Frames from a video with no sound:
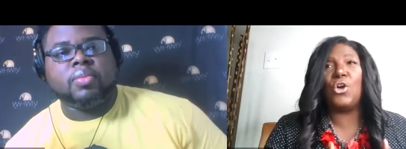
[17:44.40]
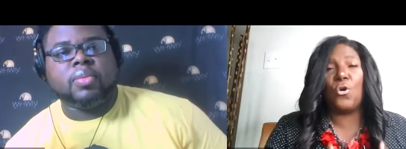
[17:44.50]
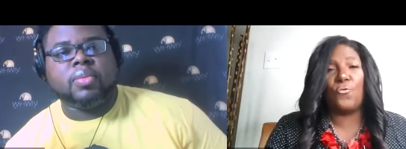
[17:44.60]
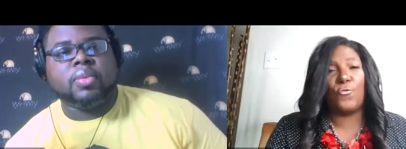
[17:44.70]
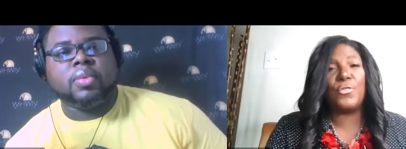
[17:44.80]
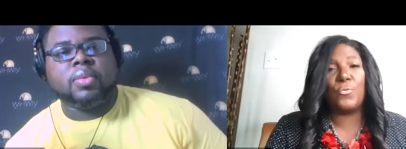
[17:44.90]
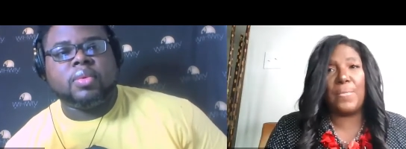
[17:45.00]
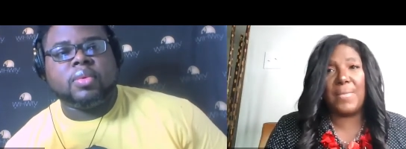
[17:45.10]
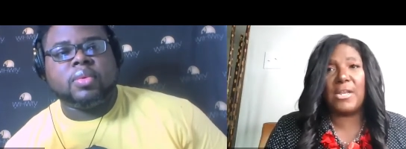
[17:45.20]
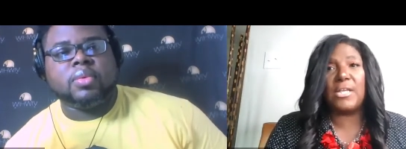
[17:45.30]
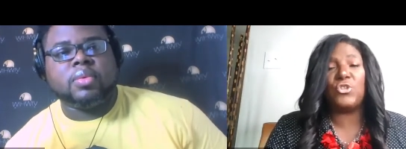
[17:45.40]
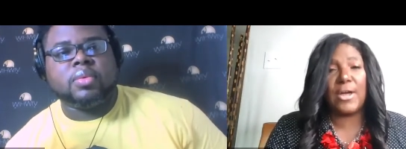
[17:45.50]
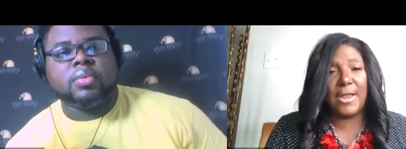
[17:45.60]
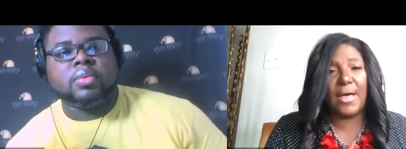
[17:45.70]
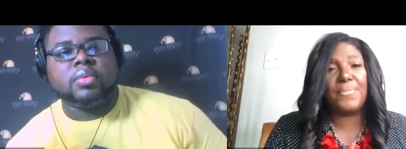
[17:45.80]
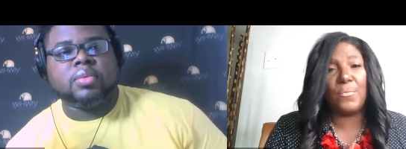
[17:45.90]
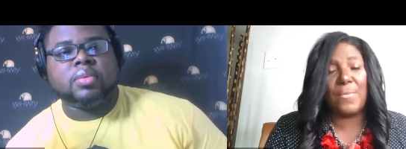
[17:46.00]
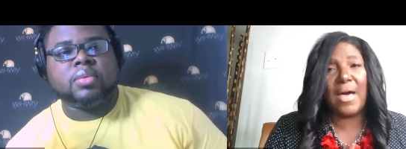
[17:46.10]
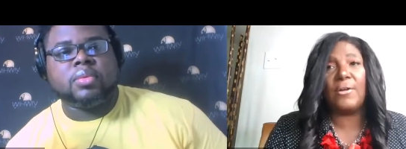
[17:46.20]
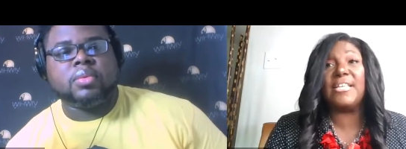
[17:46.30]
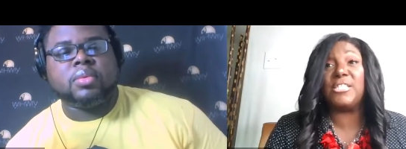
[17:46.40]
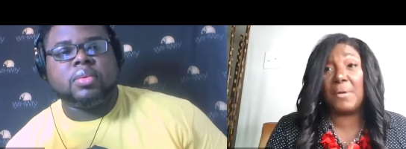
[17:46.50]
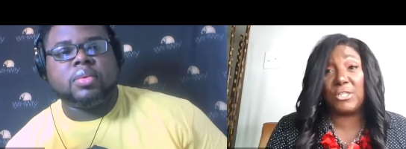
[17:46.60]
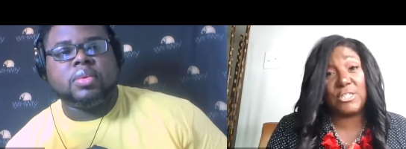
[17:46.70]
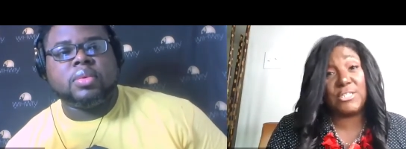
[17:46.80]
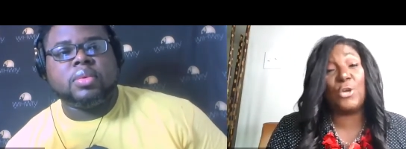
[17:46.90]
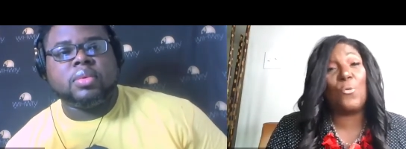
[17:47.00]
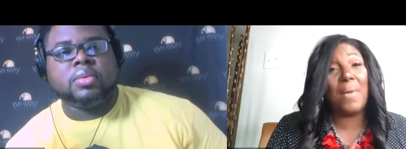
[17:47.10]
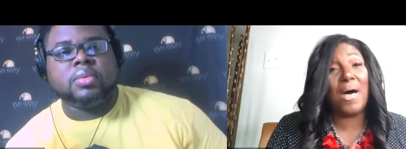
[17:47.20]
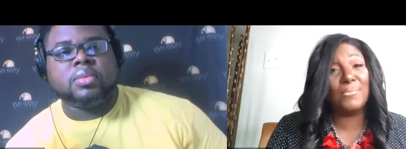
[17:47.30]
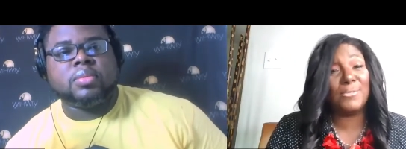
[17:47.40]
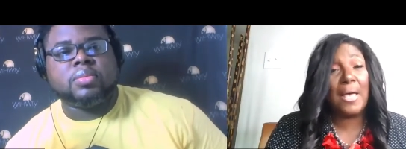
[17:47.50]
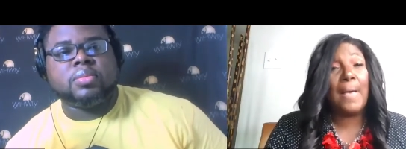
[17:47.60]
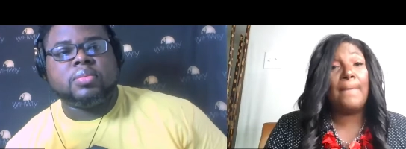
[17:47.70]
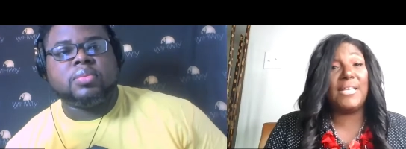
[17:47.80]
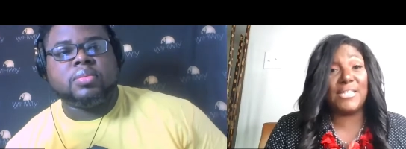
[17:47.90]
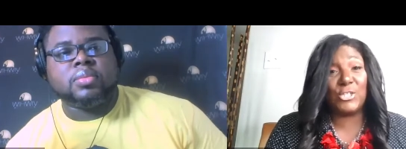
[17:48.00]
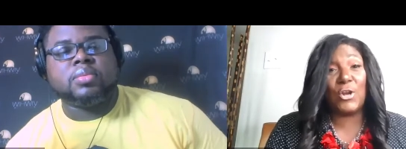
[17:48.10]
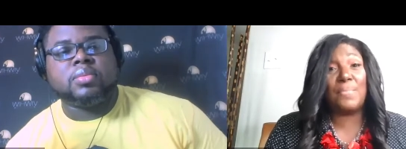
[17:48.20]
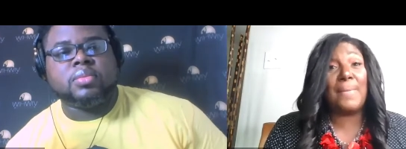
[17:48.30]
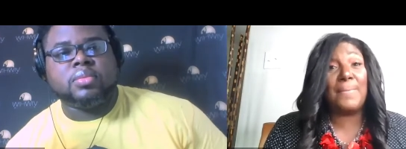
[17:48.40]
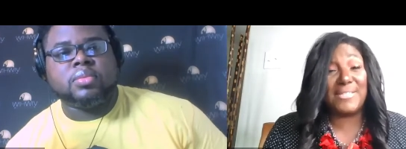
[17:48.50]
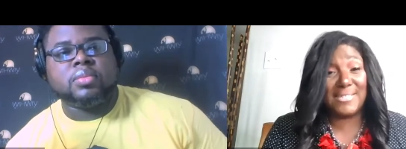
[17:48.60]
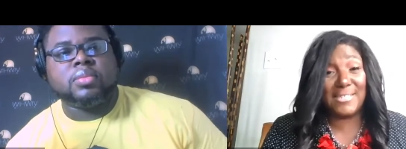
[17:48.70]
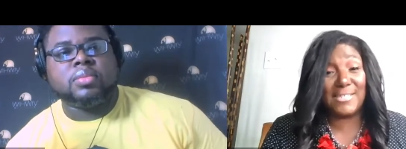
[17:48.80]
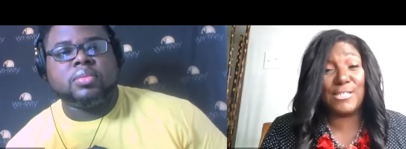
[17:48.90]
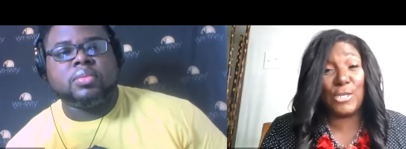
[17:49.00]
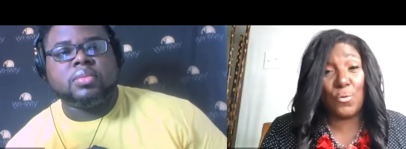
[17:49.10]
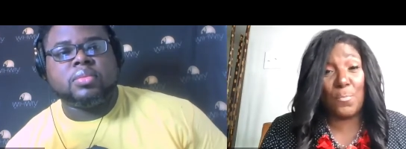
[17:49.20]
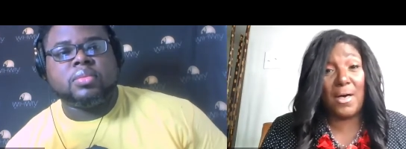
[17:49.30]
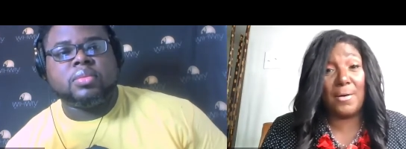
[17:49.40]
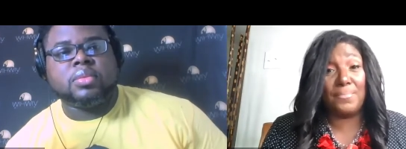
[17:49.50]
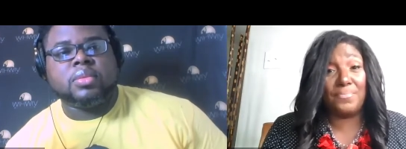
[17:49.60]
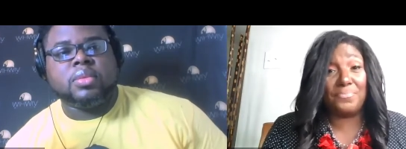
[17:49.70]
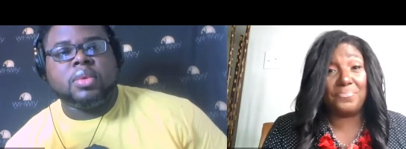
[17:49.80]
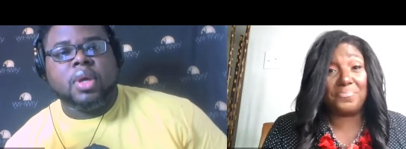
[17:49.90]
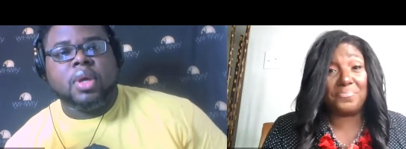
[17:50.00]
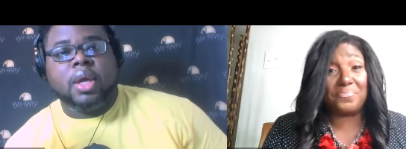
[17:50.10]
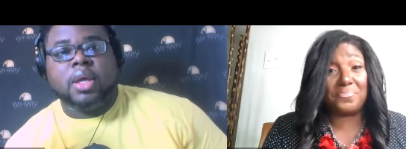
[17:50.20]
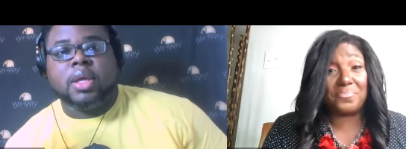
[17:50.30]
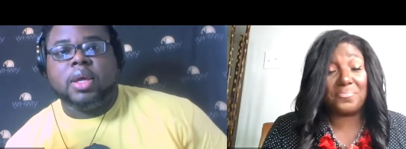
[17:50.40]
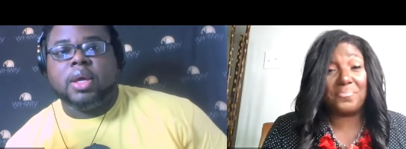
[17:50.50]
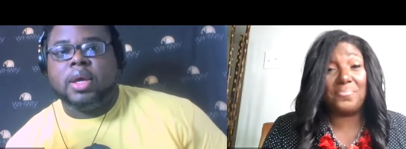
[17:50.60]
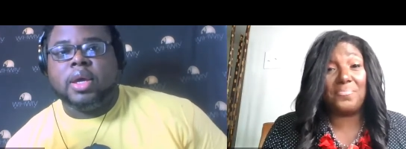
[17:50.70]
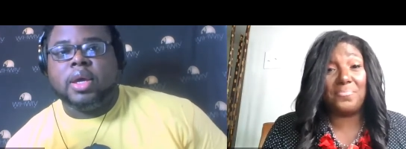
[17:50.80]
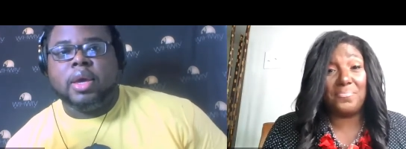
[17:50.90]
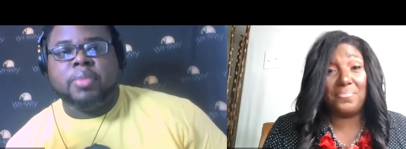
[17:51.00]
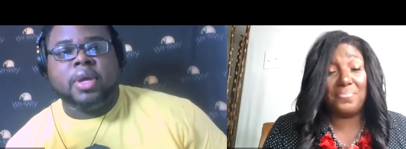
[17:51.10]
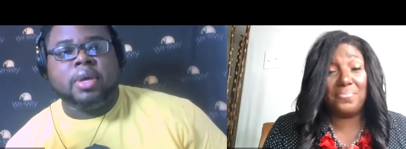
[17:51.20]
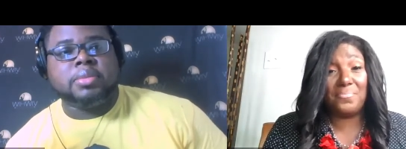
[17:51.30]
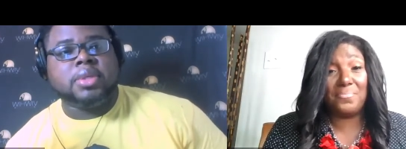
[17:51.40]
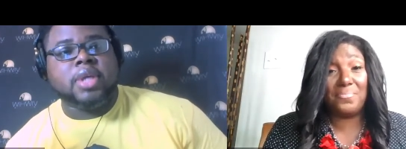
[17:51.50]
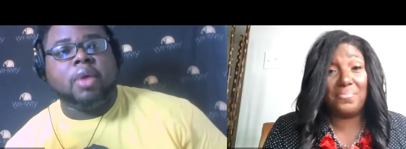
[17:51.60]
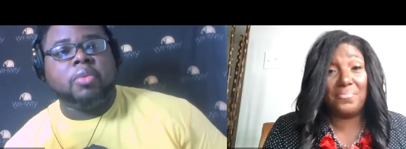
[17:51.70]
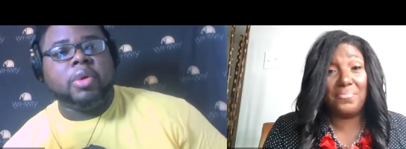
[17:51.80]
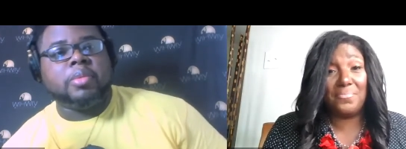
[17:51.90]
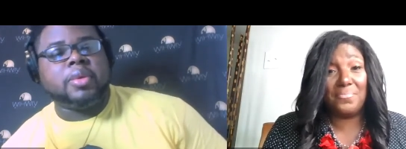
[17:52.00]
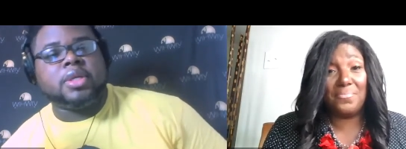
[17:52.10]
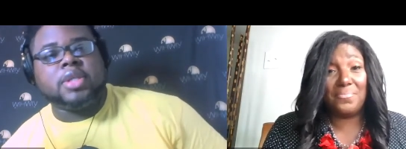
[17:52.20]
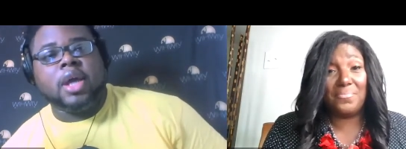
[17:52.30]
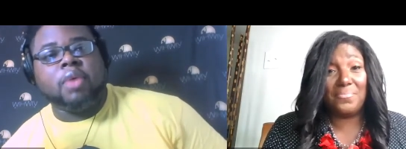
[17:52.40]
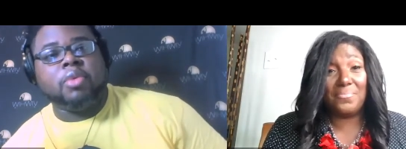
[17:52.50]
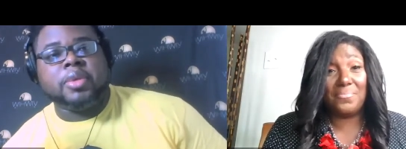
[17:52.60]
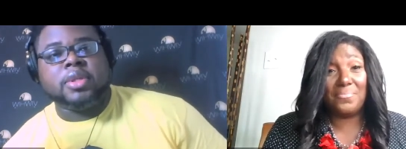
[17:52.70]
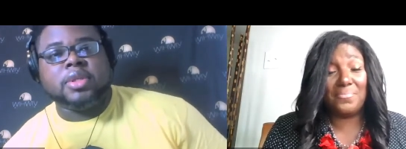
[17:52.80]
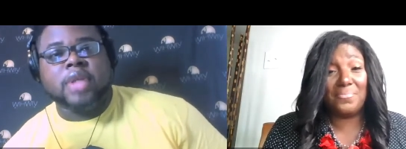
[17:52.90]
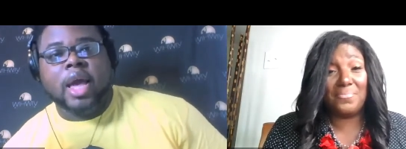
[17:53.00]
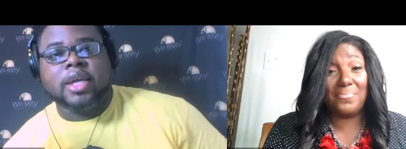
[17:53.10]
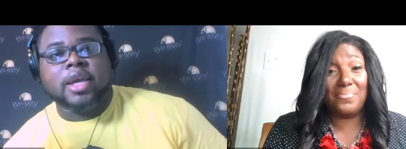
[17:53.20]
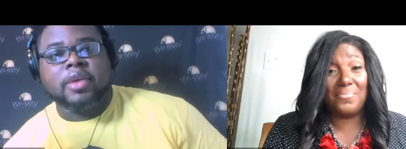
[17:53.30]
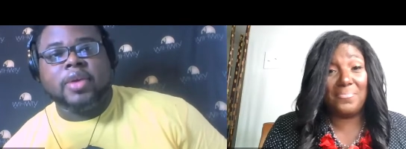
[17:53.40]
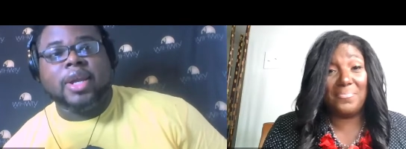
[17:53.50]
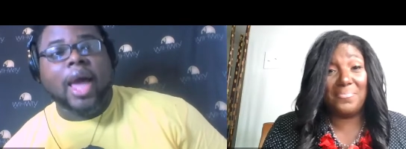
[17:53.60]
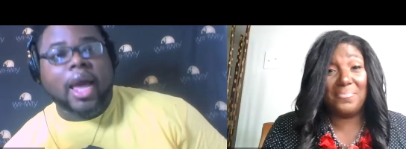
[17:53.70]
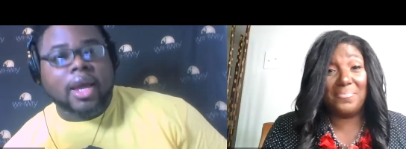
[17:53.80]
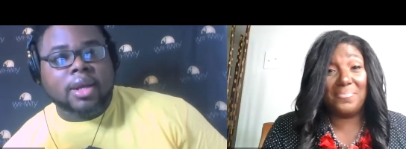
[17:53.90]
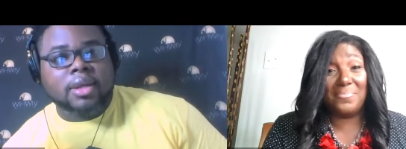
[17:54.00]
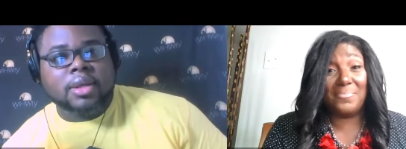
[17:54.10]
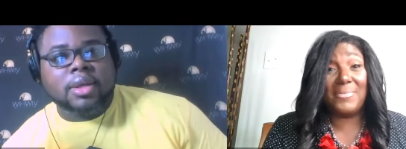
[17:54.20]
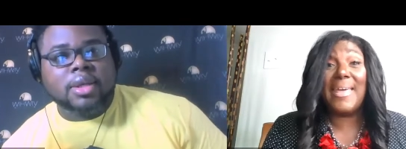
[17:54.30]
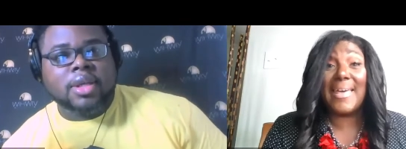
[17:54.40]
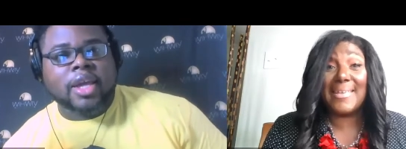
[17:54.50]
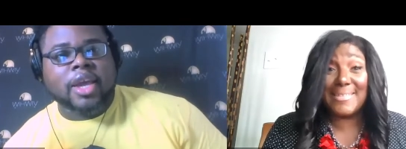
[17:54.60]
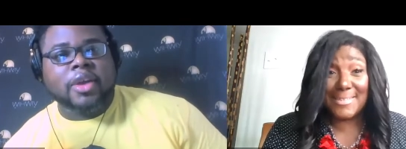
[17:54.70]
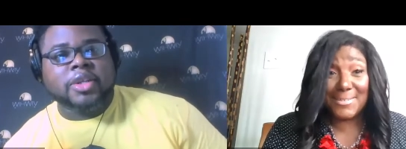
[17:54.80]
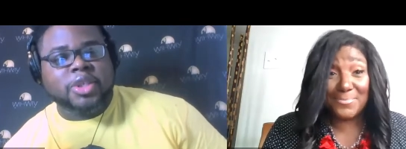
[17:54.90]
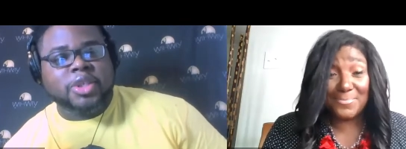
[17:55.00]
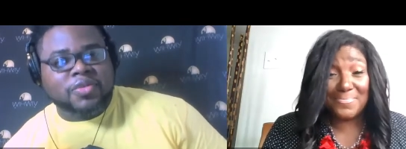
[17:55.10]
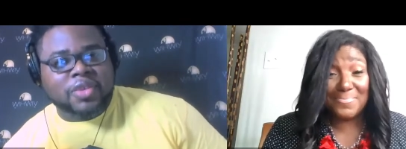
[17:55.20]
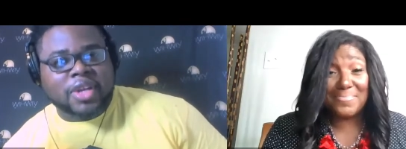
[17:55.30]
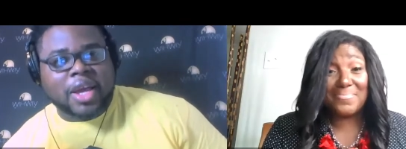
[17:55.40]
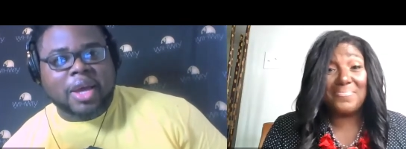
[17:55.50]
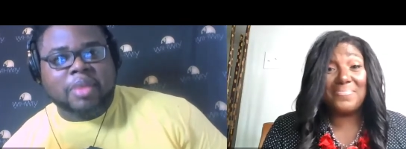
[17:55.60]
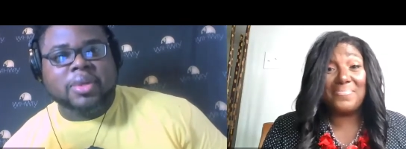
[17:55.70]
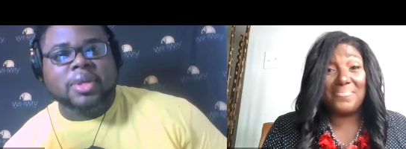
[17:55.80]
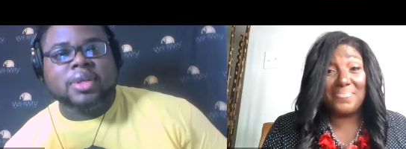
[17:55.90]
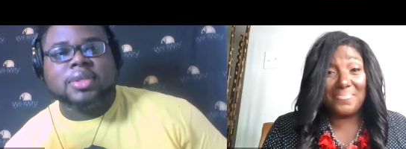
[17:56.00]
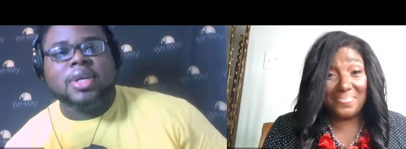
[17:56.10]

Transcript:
Speaker 1: go for the women, try and help them out, especially single moms, because I started my business as a single mom.
Speaker 2: Yeah, and big up to y'all women, because y'all women, y'all carry a lot. Yeah, they're cheering for nine months.